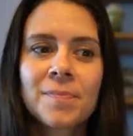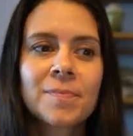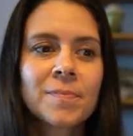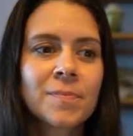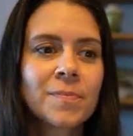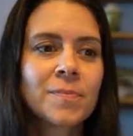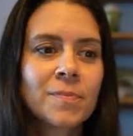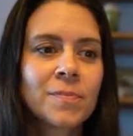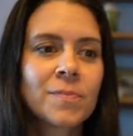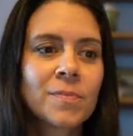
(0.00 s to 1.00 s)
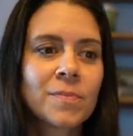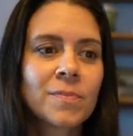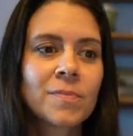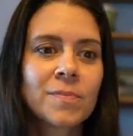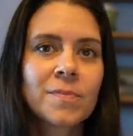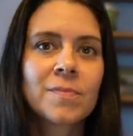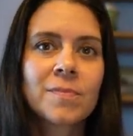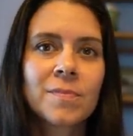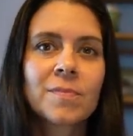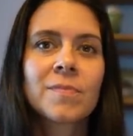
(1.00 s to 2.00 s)

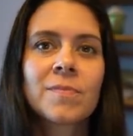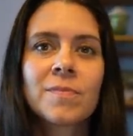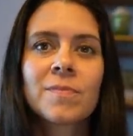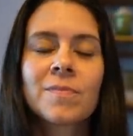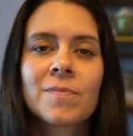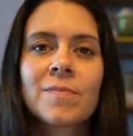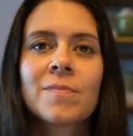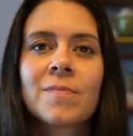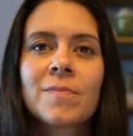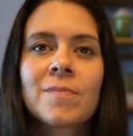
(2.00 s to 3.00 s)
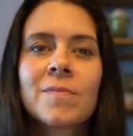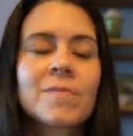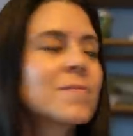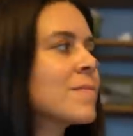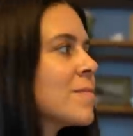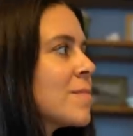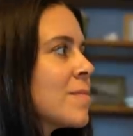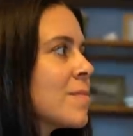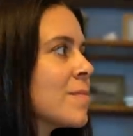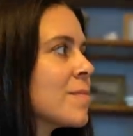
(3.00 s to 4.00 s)

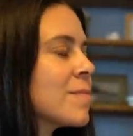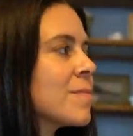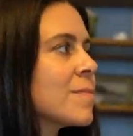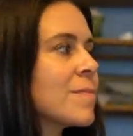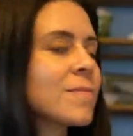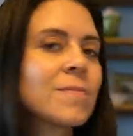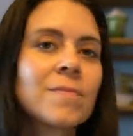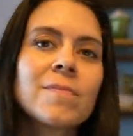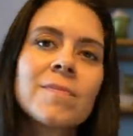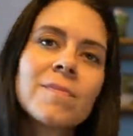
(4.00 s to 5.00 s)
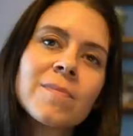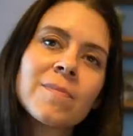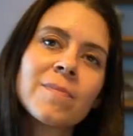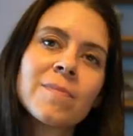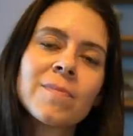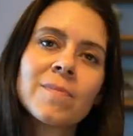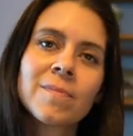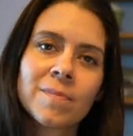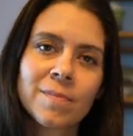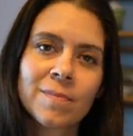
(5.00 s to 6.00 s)

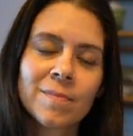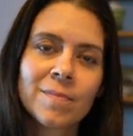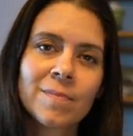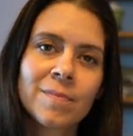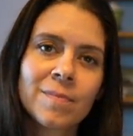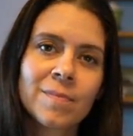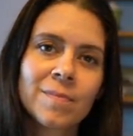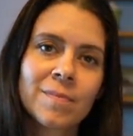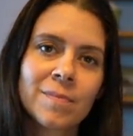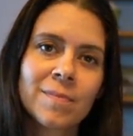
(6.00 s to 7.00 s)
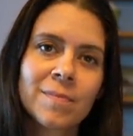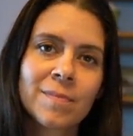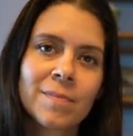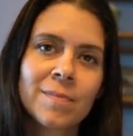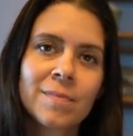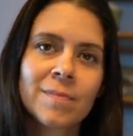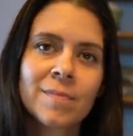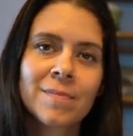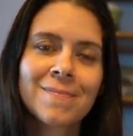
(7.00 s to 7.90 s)
(not speaking)